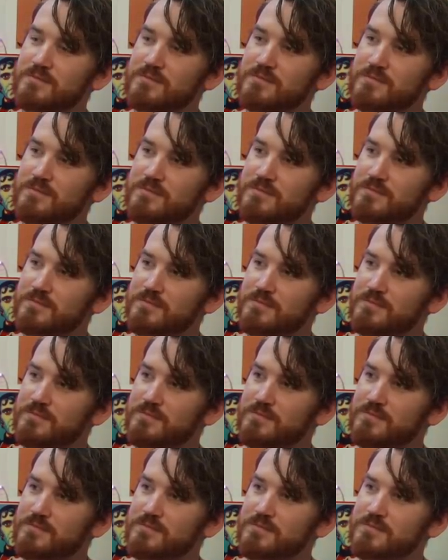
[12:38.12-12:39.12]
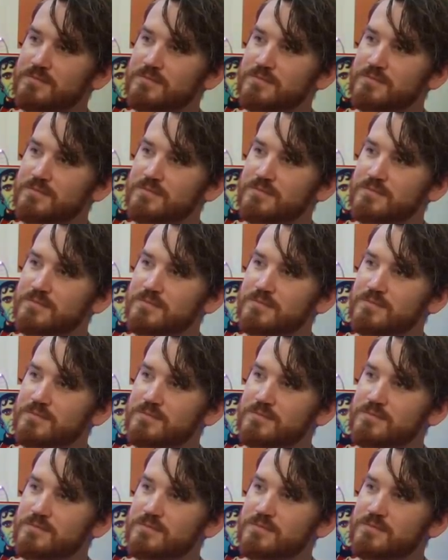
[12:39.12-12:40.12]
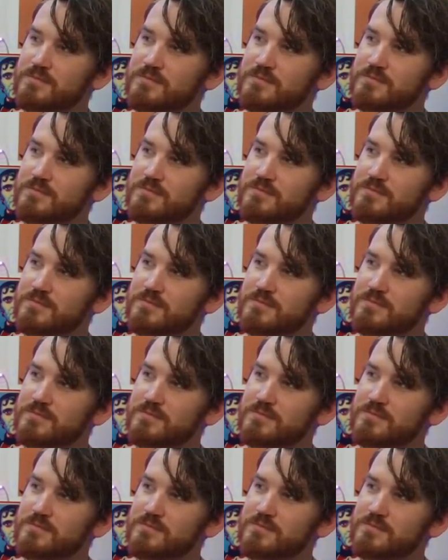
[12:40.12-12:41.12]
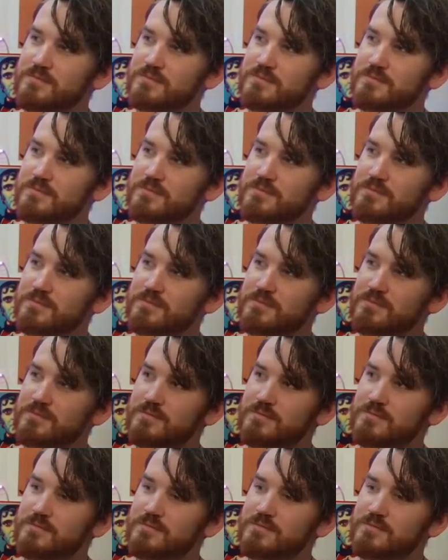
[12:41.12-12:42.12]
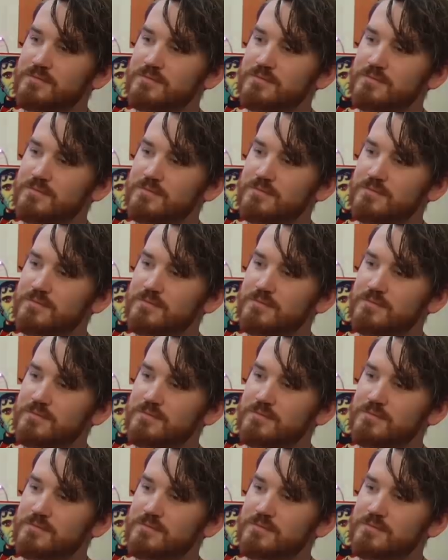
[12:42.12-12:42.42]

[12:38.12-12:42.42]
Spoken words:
The person shown says nothing.